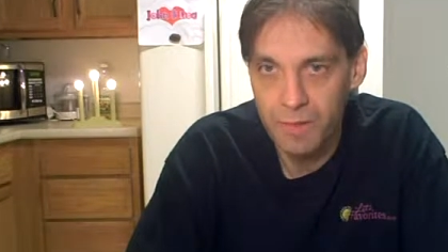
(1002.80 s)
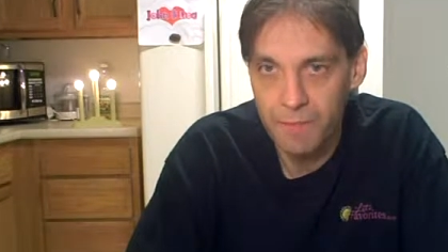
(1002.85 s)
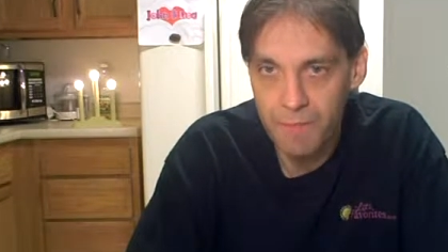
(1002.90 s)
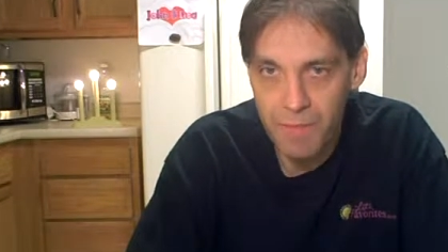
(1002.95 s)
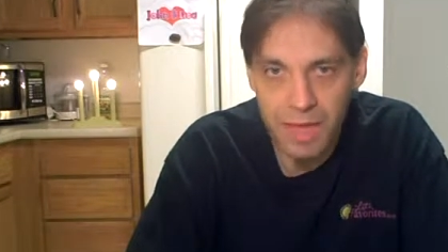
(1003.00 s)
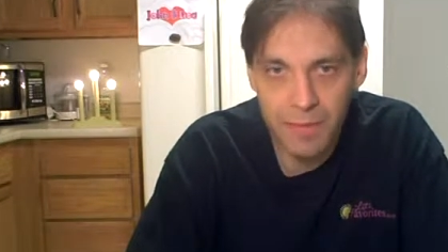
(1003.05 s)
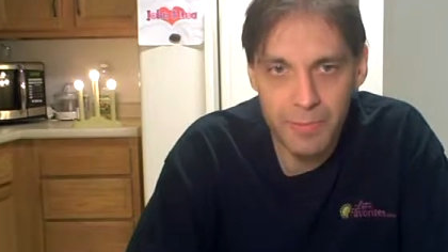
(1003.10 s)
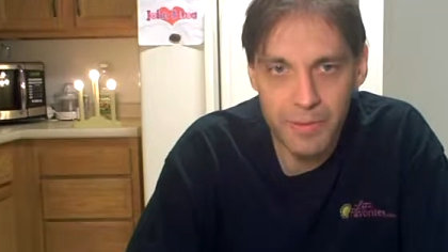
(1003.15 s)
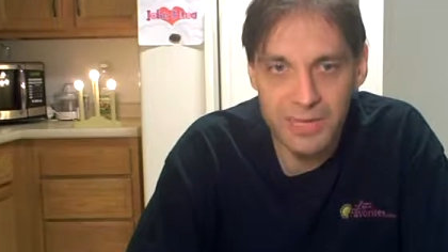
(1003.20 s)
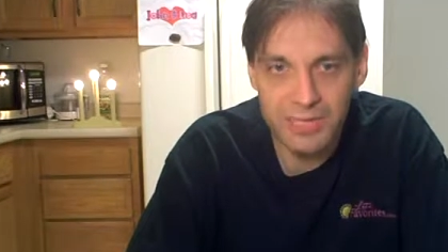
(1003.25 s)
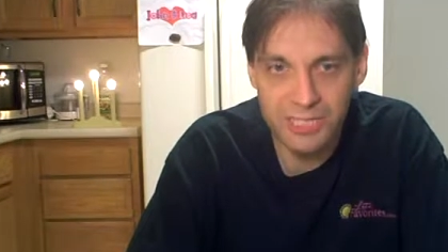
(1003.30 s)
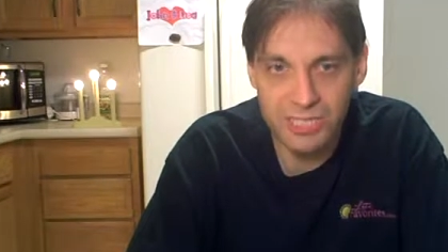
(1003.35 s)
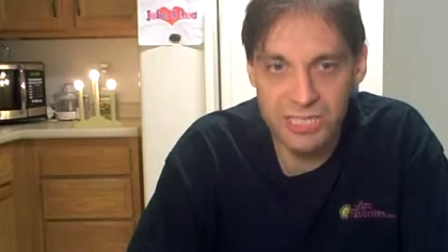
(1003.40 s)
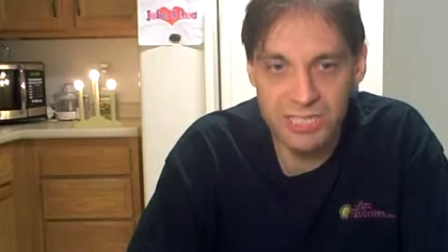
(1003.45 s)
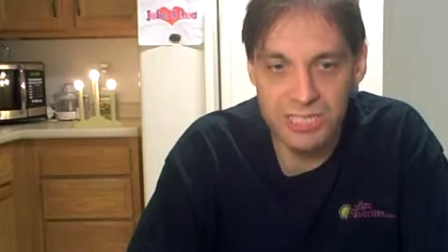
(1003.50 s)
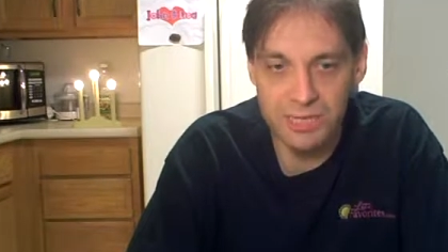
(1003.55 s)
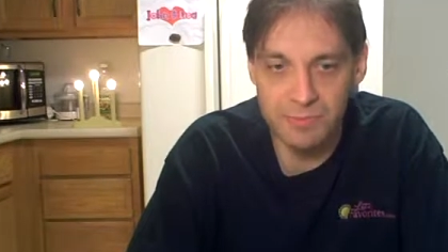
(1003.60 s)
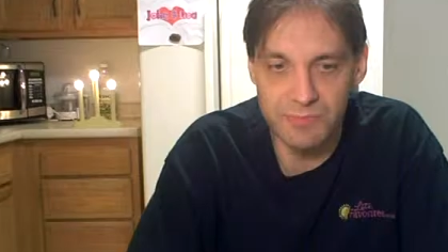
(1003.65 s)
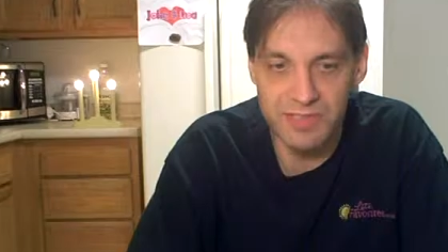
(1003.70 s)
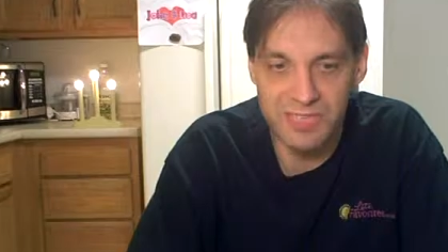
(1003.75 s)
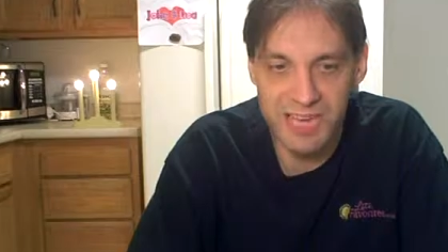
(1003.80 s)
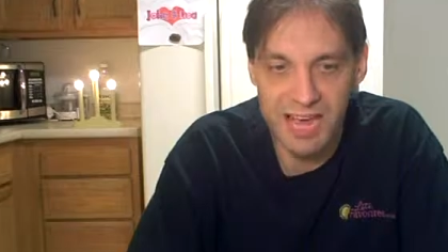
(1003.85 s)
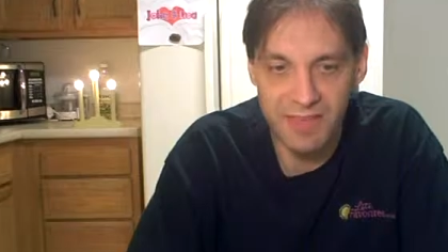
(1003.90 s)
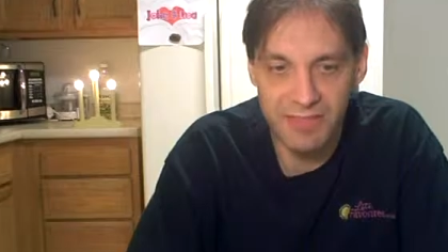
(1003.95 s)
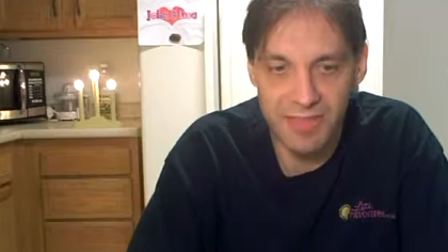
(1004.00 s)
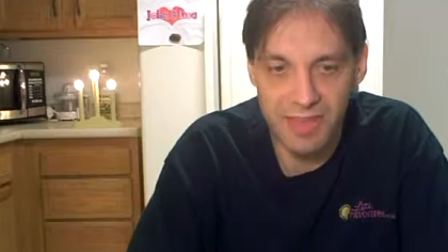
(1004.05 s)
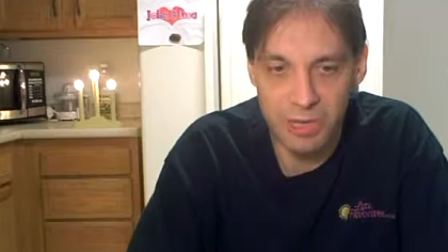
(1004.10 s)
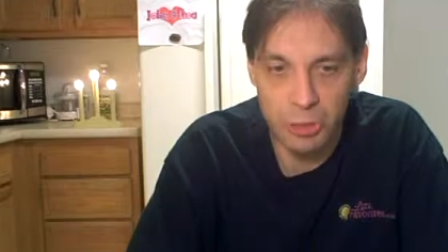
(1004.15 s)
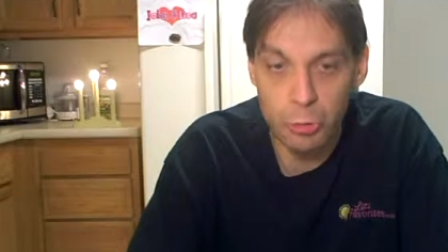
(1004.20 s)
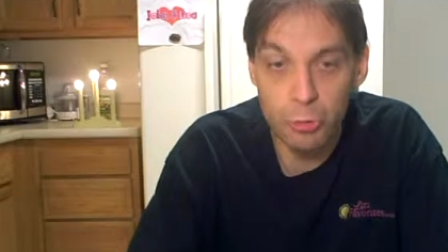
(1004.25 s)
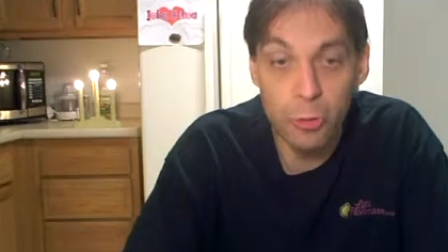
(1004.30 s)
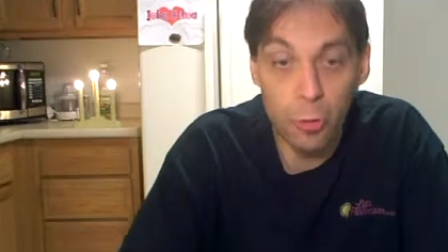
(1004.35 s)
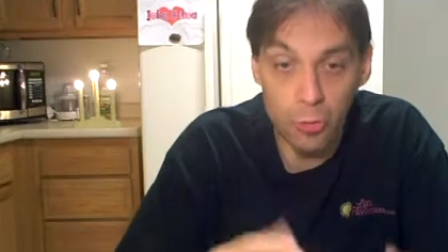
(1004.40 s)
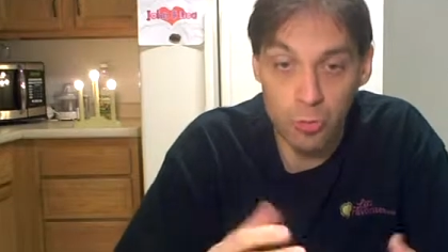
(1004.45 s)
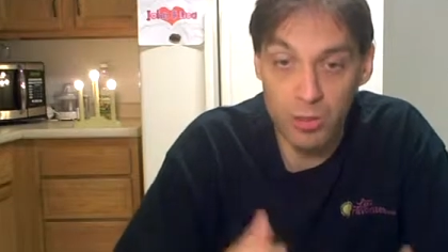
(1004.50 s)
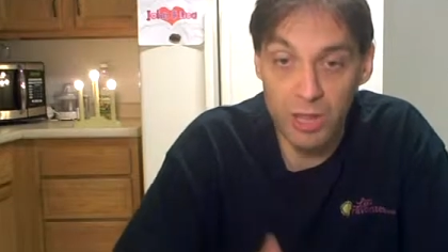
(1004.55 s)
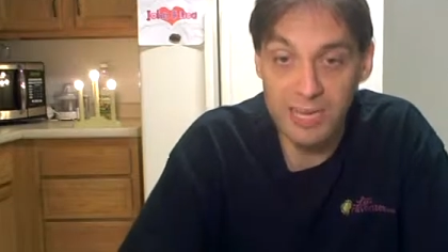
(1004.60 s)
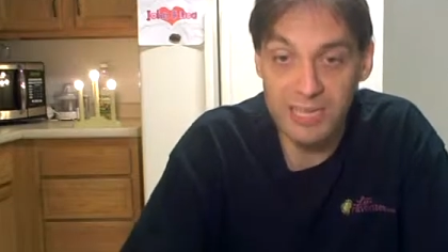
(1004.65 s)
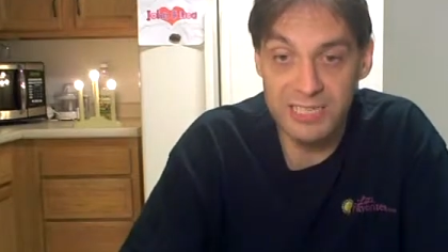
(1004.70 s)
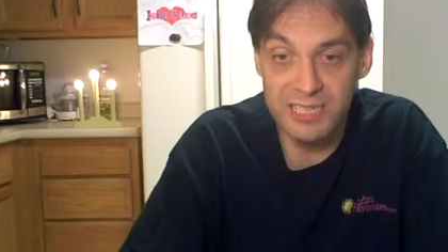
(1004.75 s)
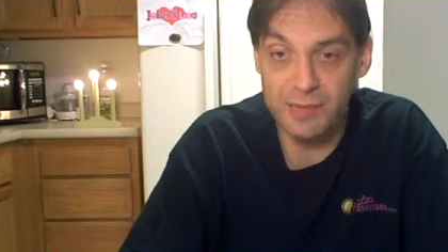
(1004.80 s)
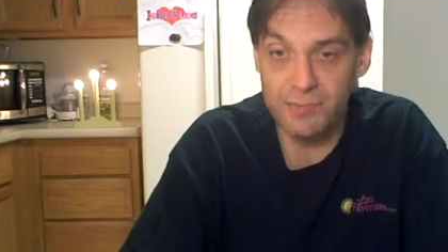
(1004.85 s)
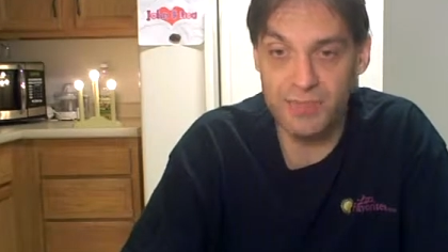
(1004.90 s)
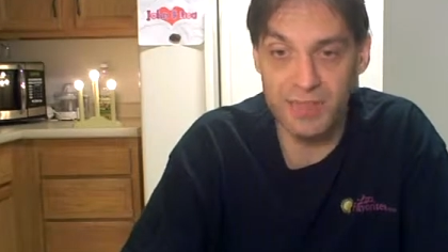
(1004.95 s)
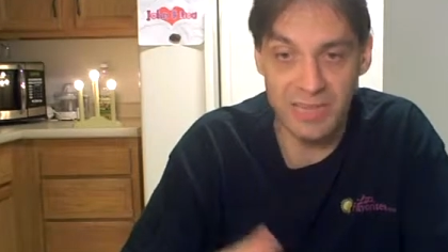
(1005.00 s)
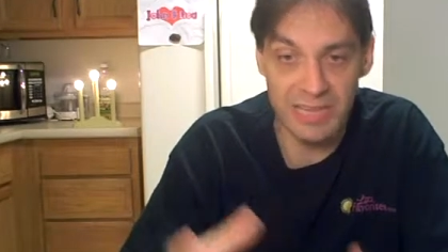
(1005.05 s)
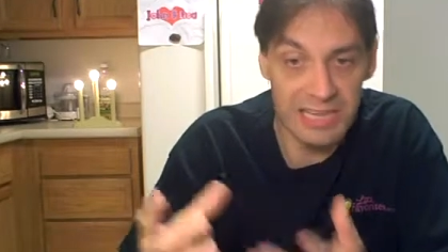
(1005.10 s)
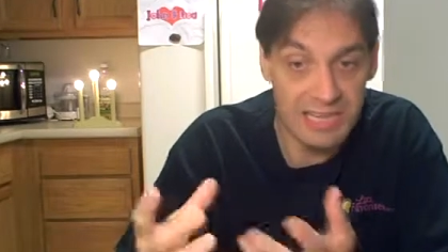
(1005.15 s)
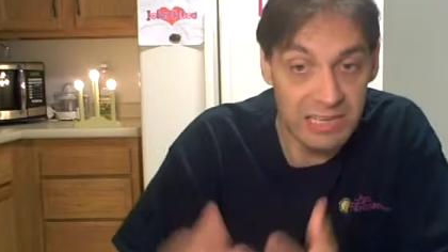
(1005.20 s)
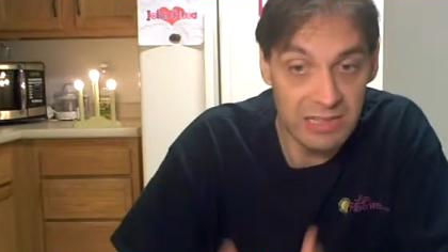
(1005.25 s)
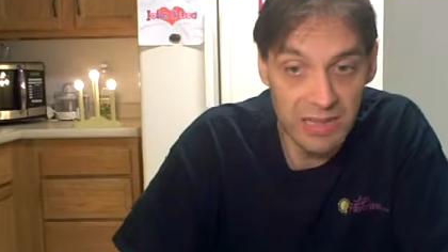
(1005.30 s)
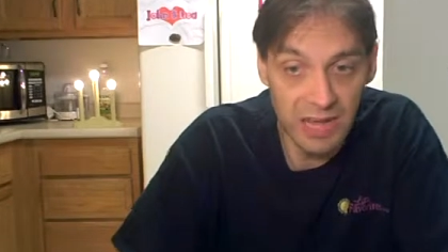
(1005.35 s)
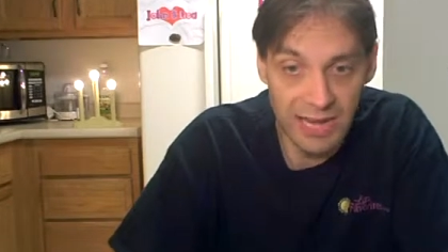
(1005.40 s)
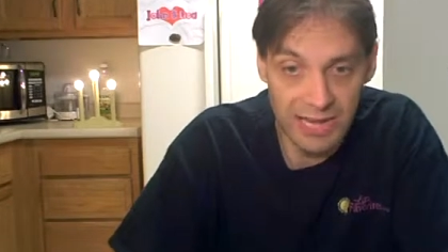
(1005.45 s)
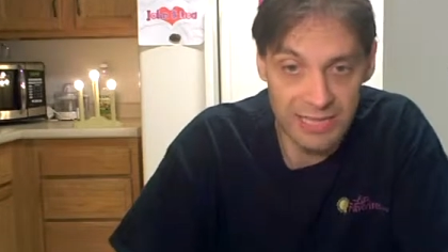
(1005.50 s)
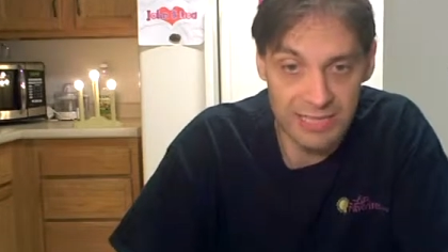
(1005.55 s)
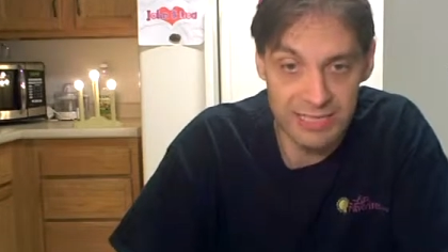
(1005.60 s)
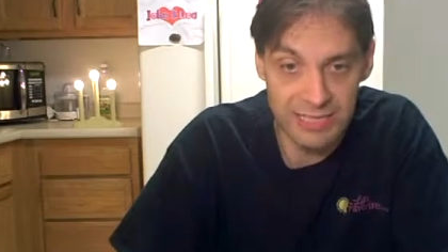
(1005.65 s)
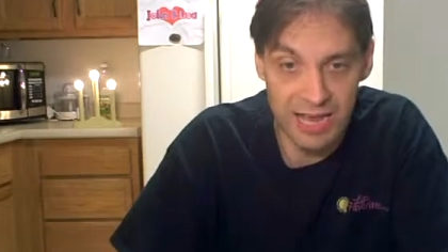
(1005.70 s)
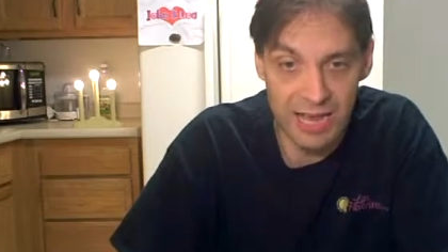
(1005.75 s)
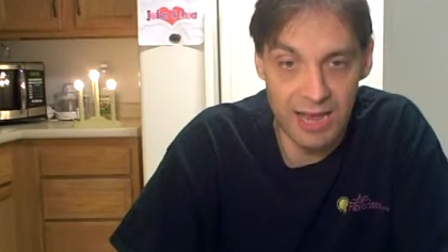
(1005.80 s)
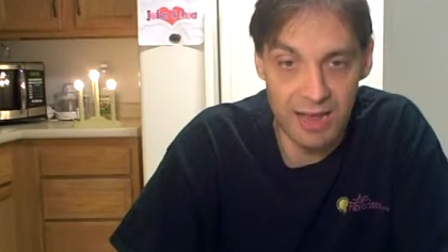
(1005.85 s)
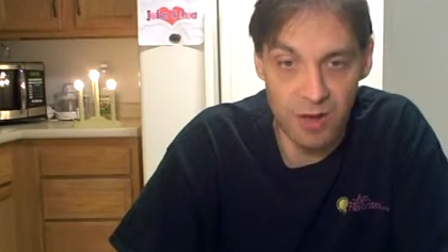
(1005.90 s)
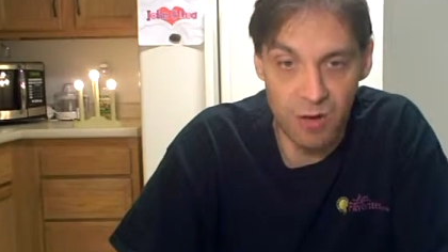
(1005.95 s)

Maybe he's just upset that you don't like something he likes.